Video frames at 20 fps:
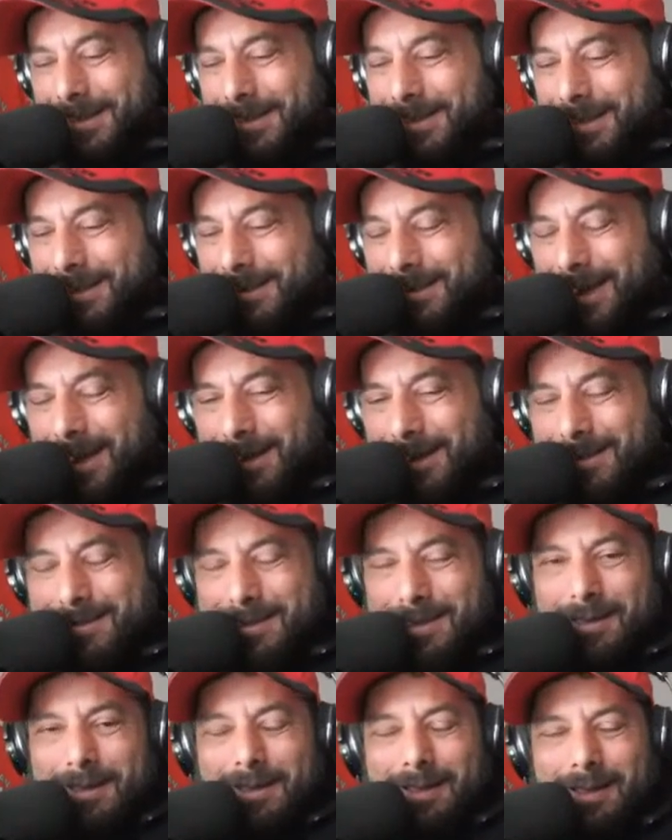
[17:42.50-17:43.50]
it, that is
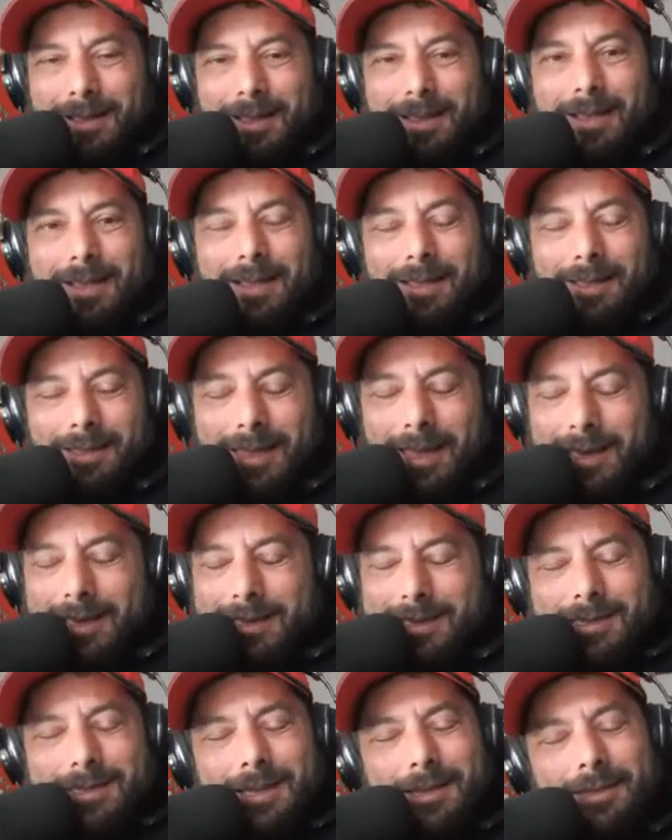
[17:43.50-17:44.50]
a that
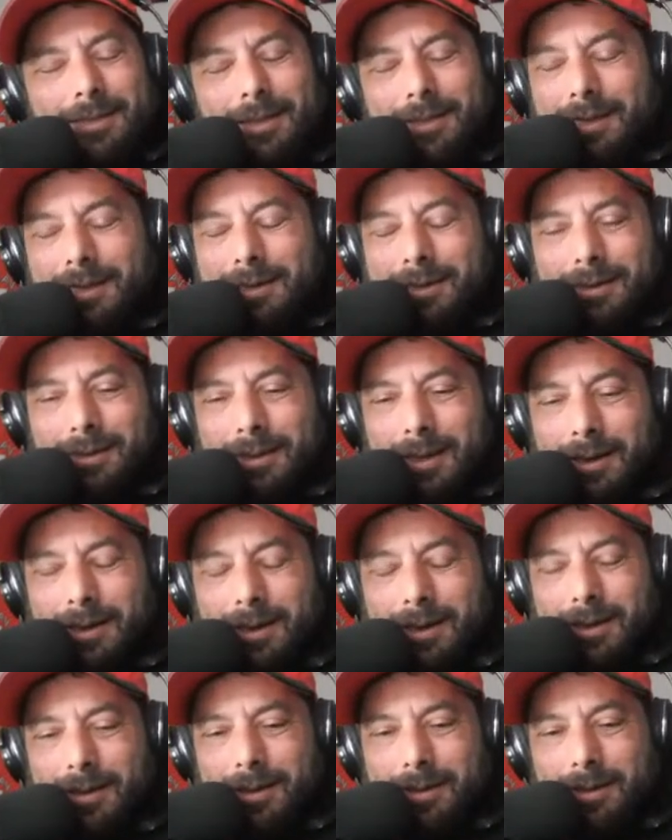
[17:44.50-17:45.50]
is a something that that
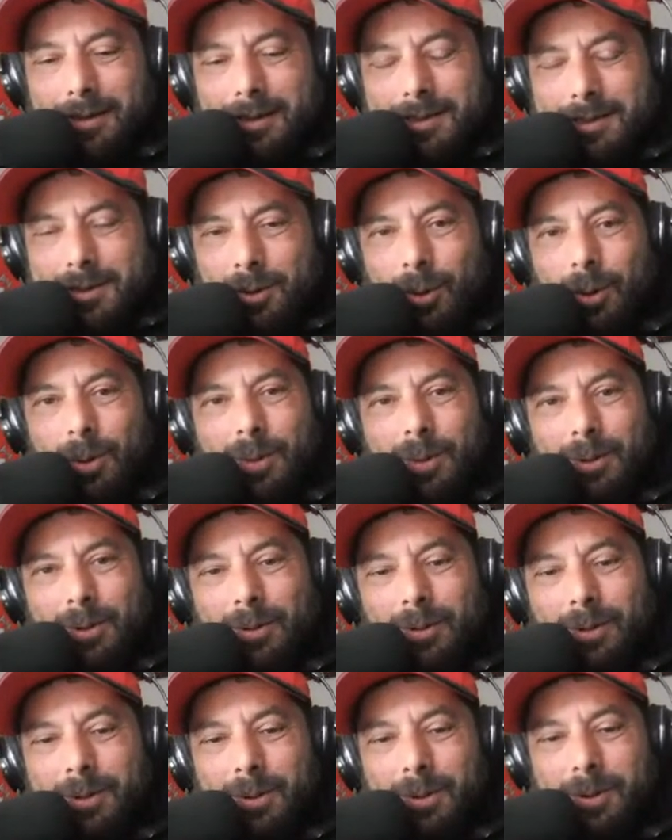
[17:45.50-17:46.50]
it's
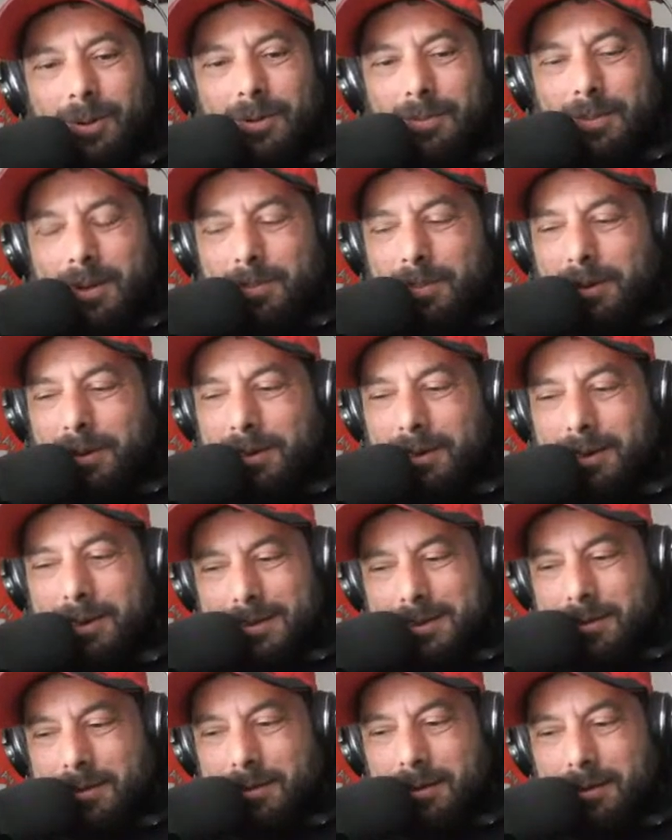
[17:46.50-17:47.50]
criminal, according to my opinion, and
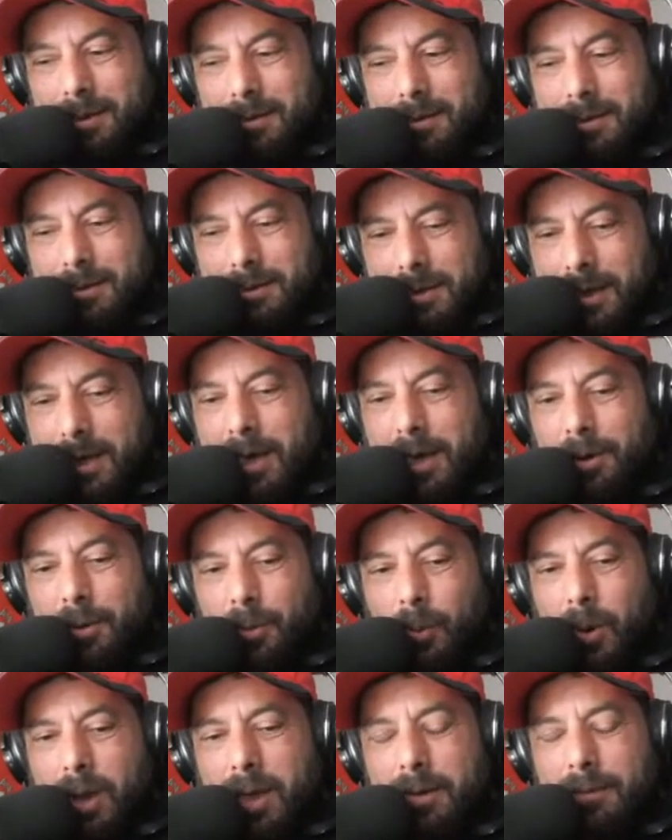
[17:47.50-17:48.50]
something that they got
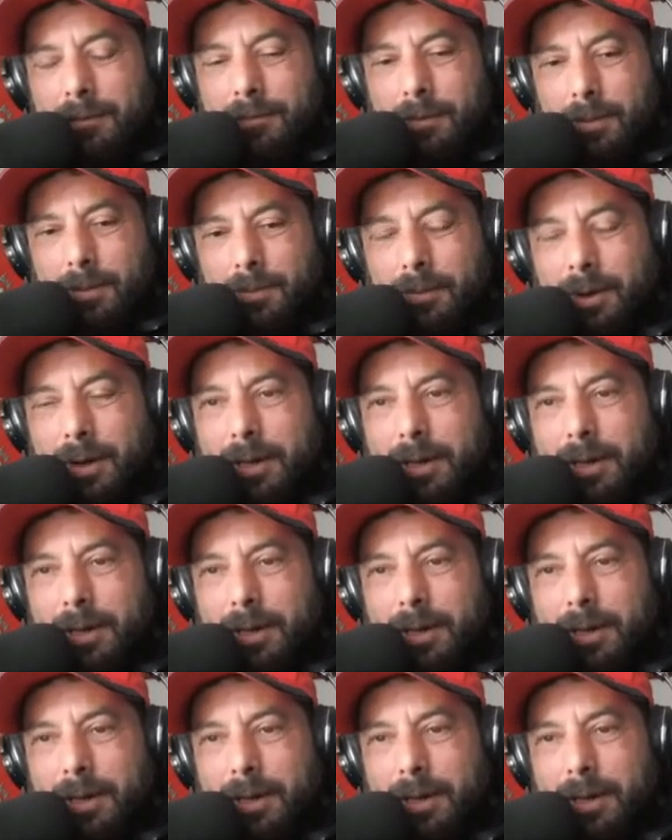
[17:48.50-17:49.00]
away from,